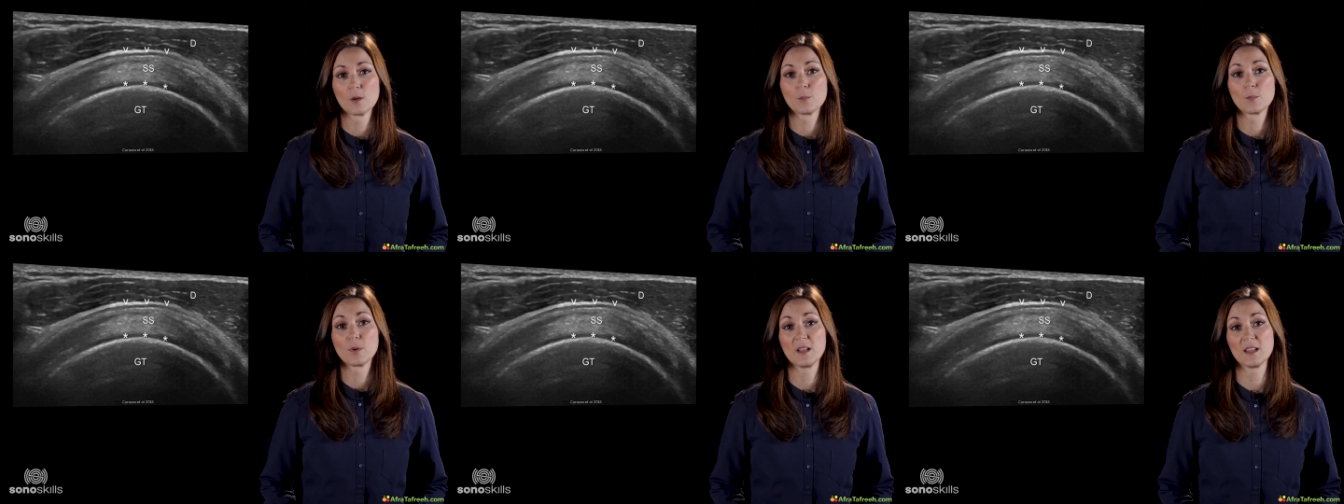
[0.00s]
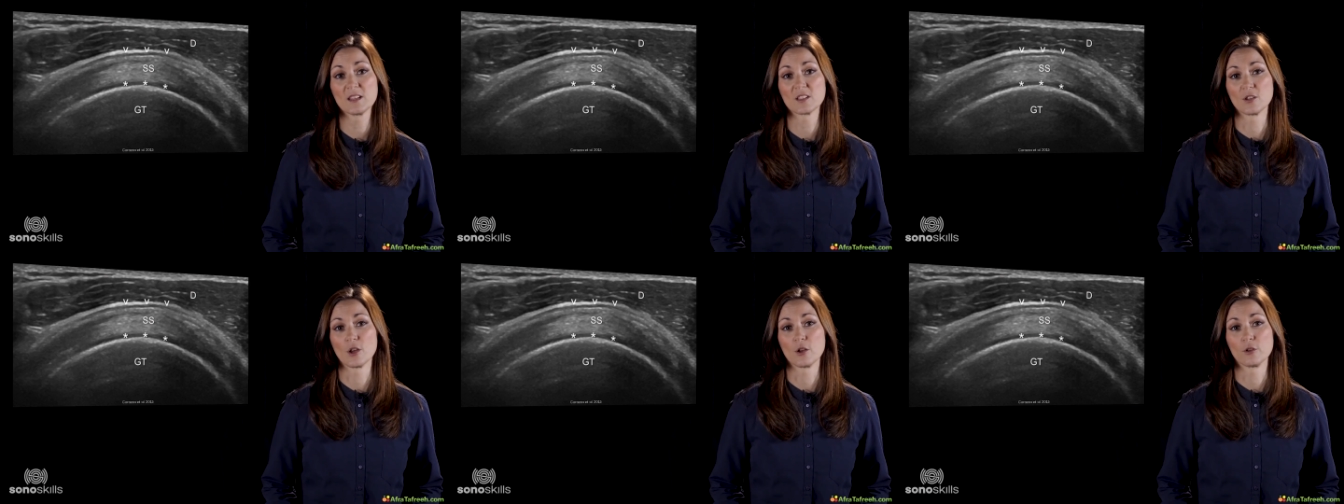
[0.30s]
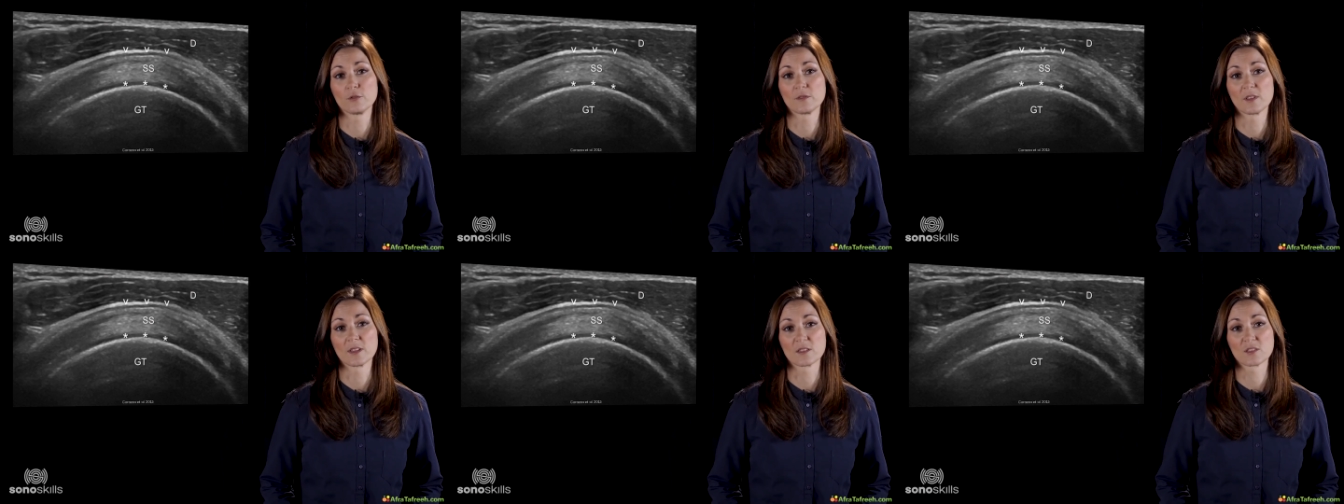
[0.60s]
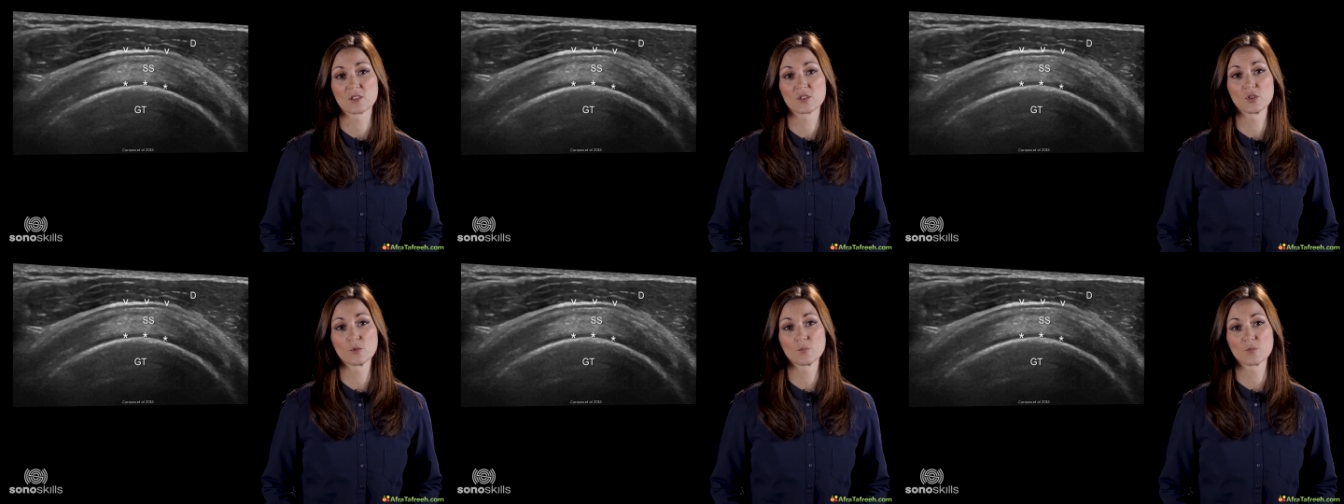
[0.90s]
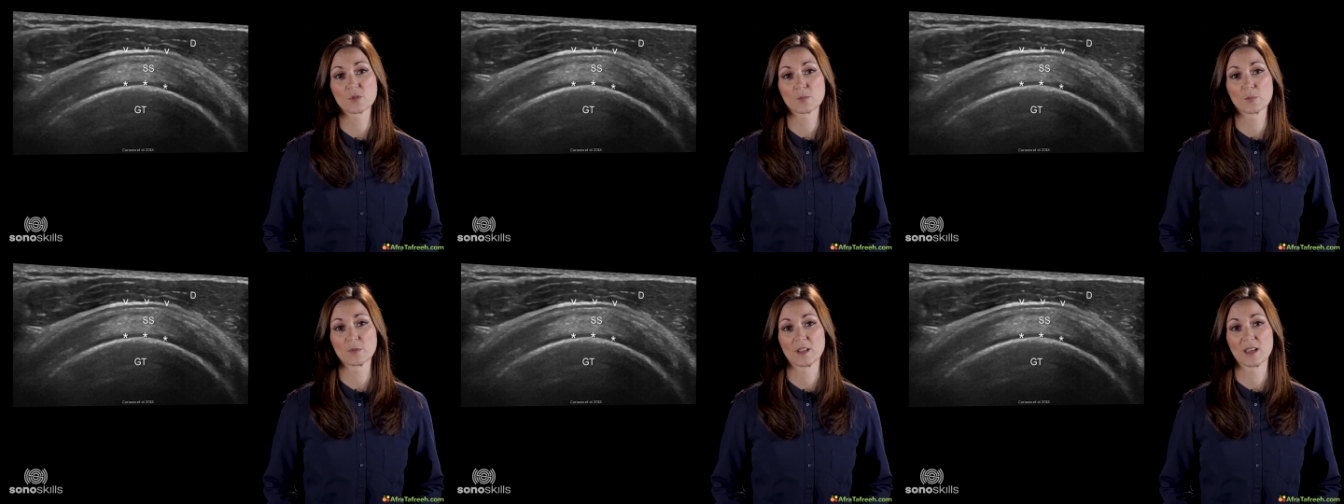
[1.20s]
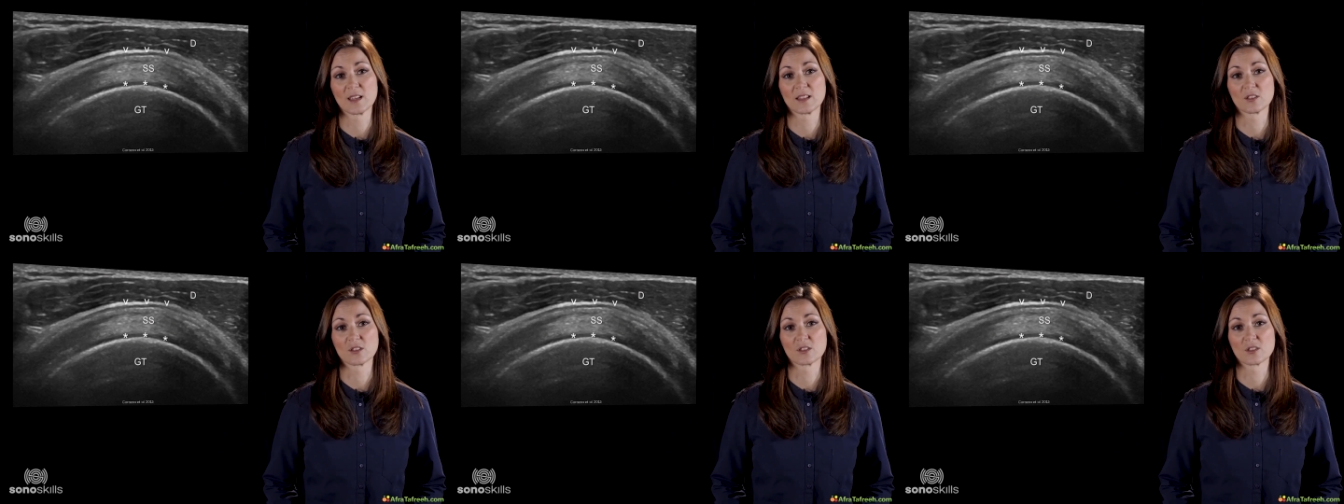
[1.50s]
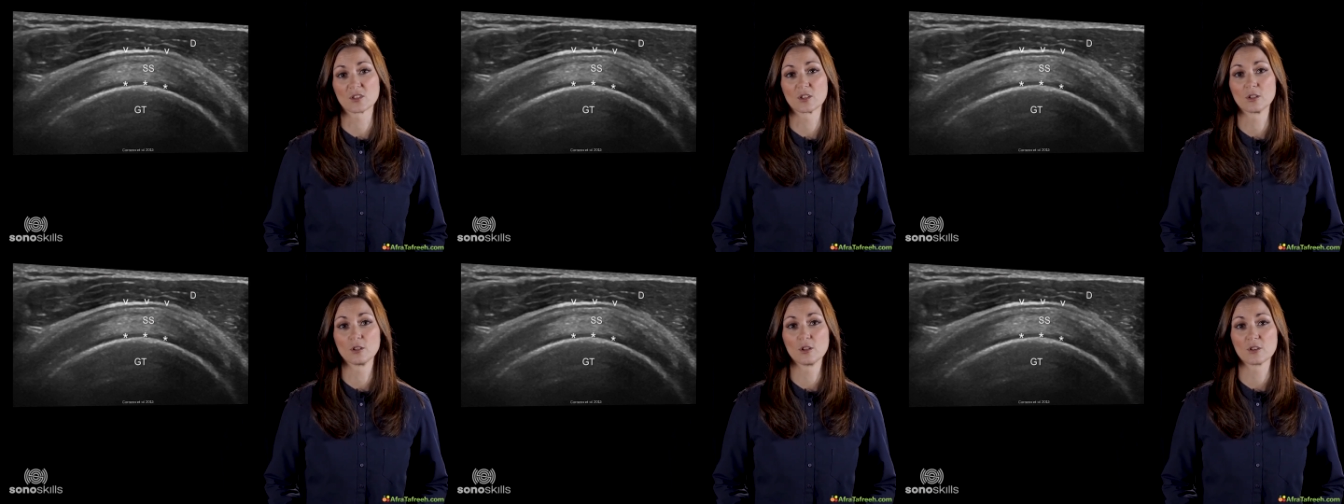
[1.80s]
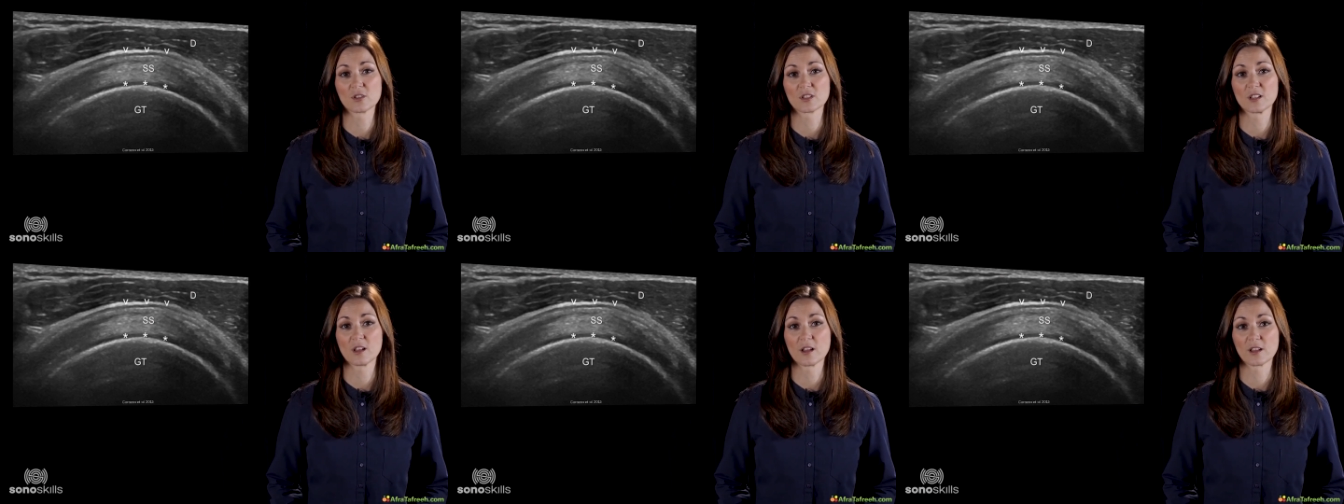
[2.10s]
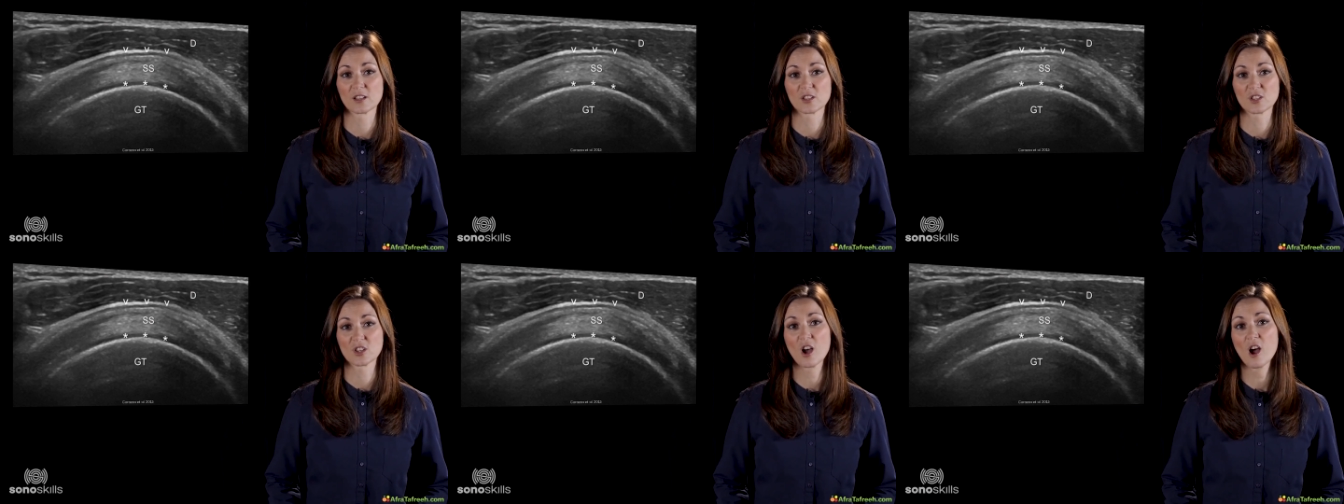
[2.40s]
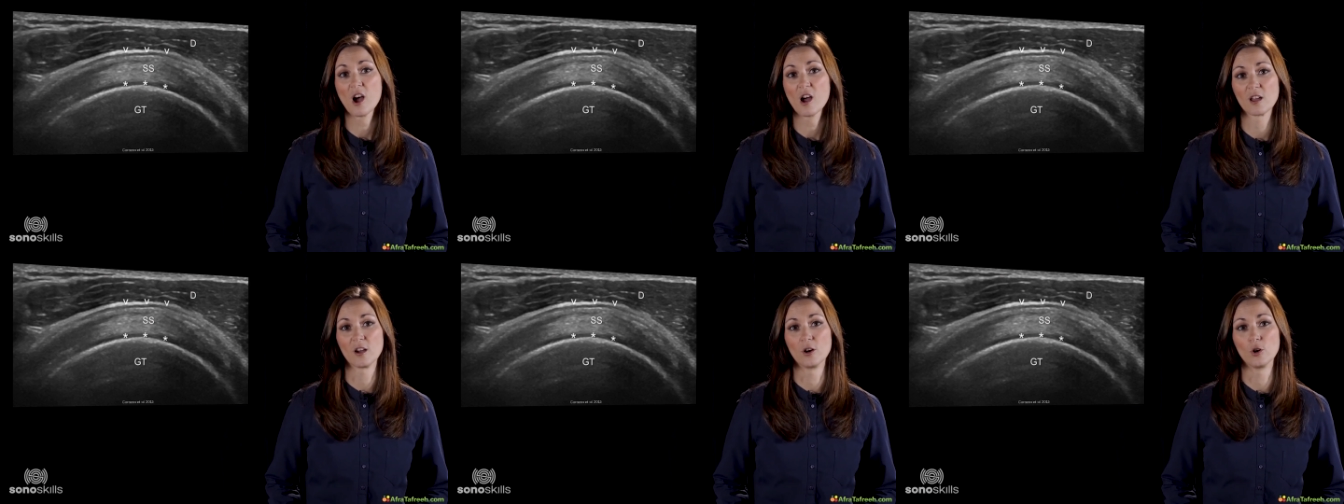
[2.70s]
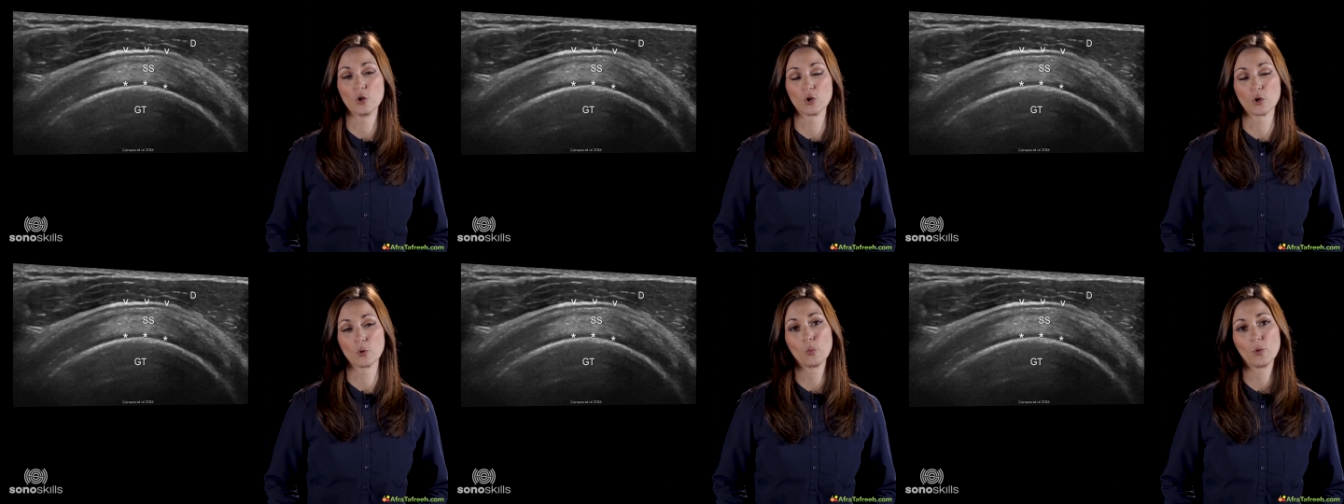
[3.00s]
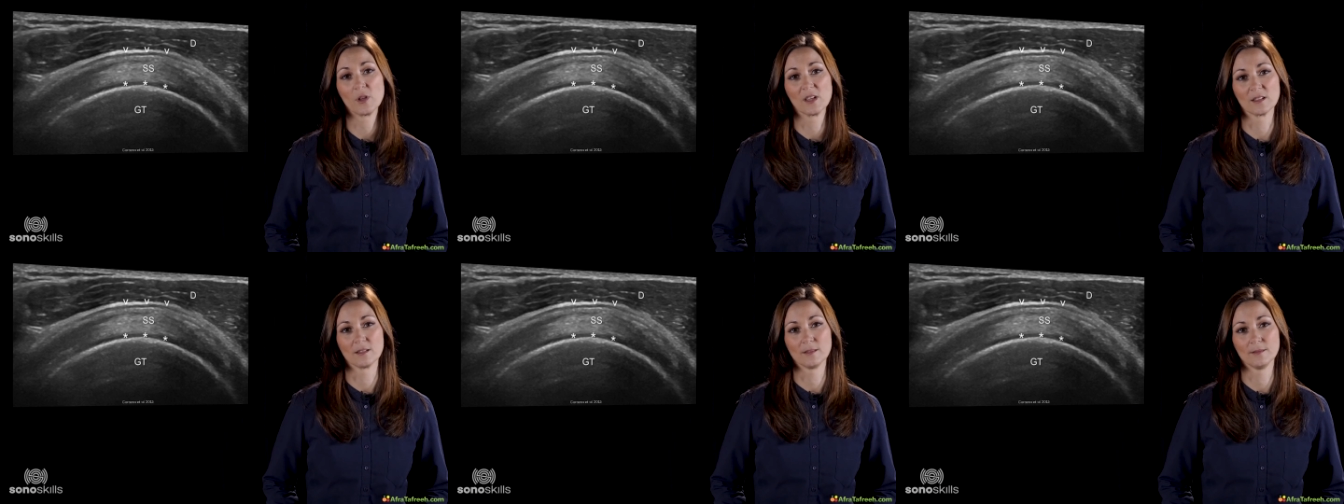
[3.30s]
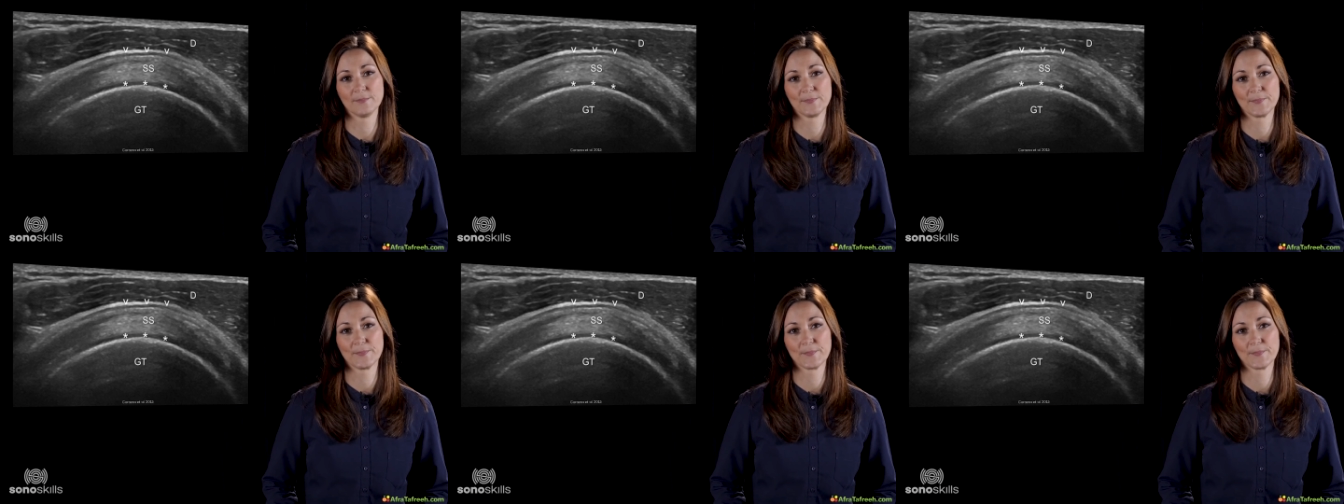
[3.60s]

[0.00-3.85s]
Please note that the supraspinatus looks like a tyre on a wheel.